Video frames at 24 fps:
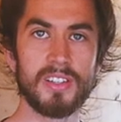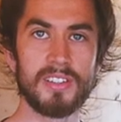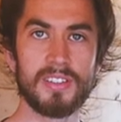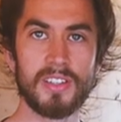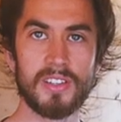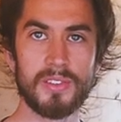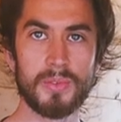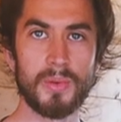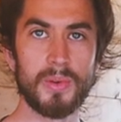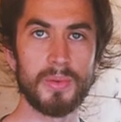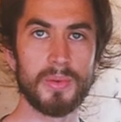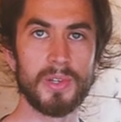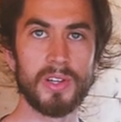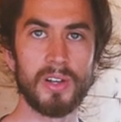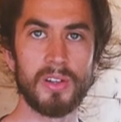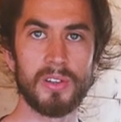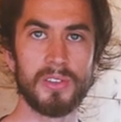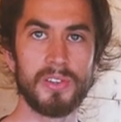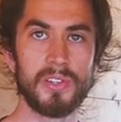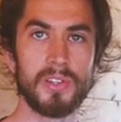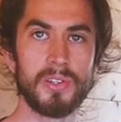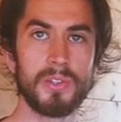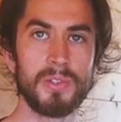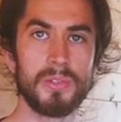this is what we all
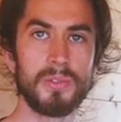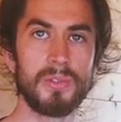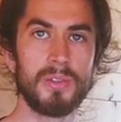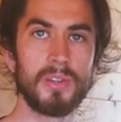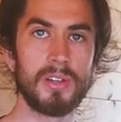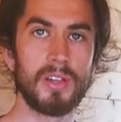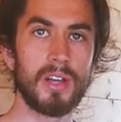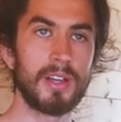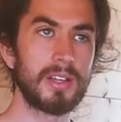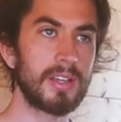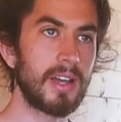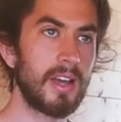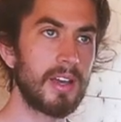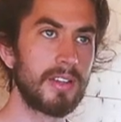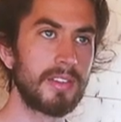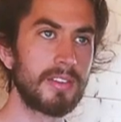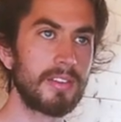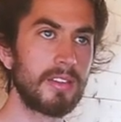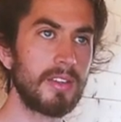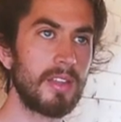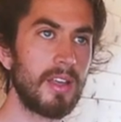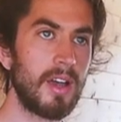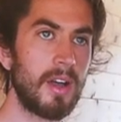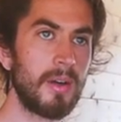do. Like I
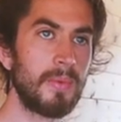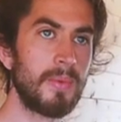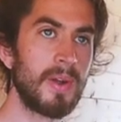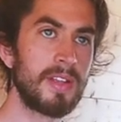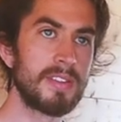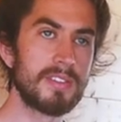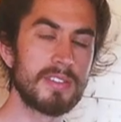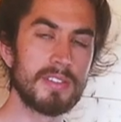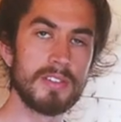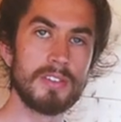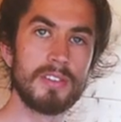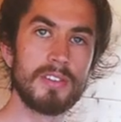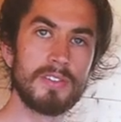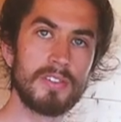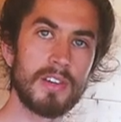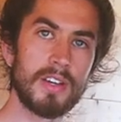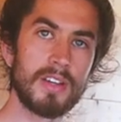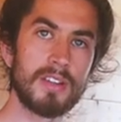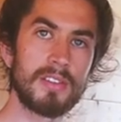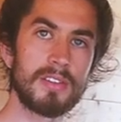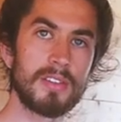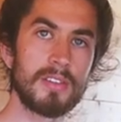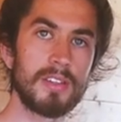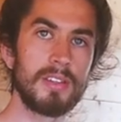I went to
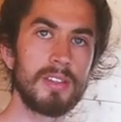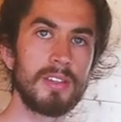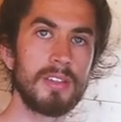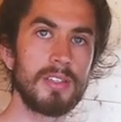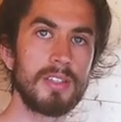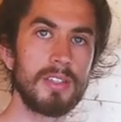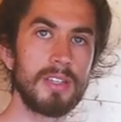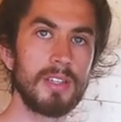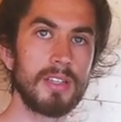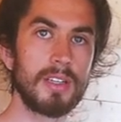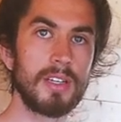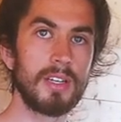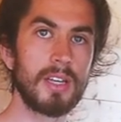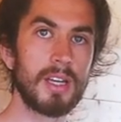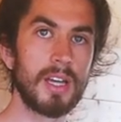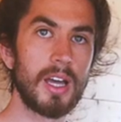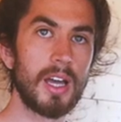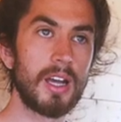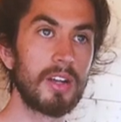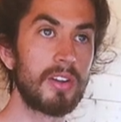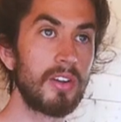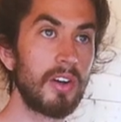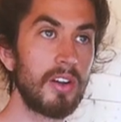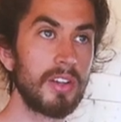university,
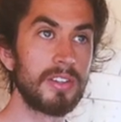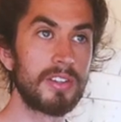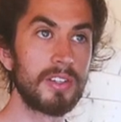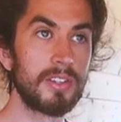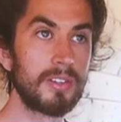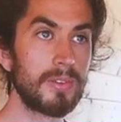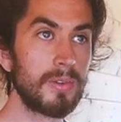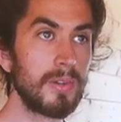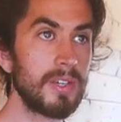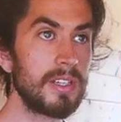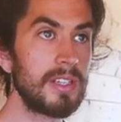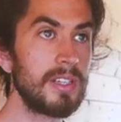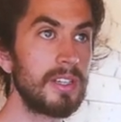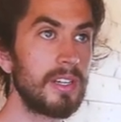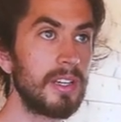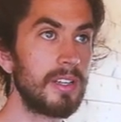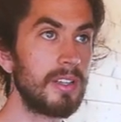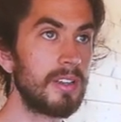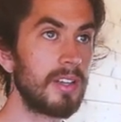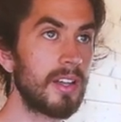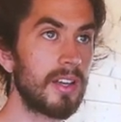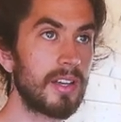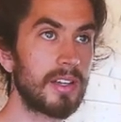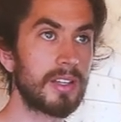I got a degree
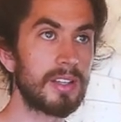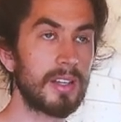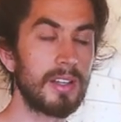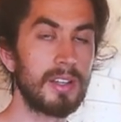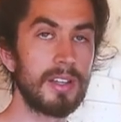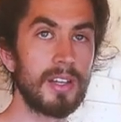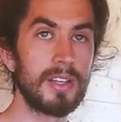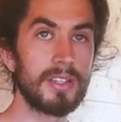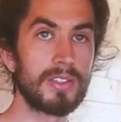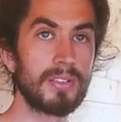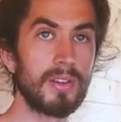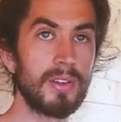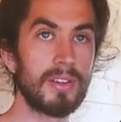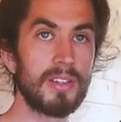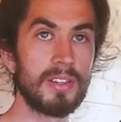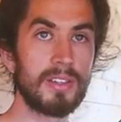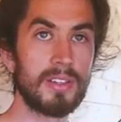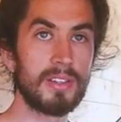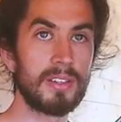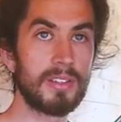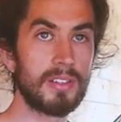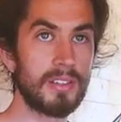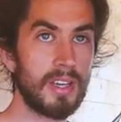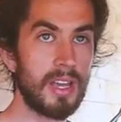in like electronic
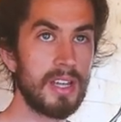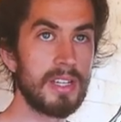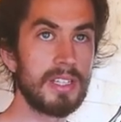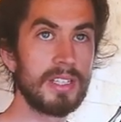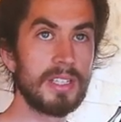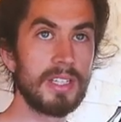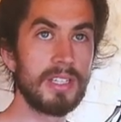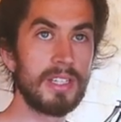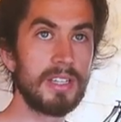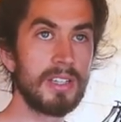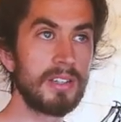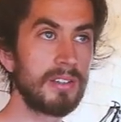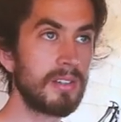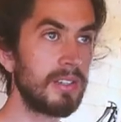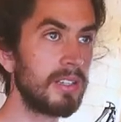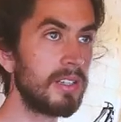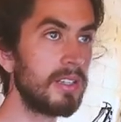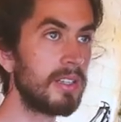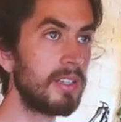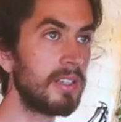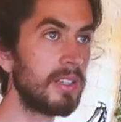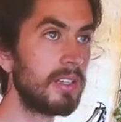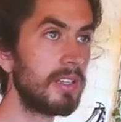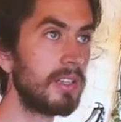
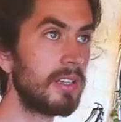engineering,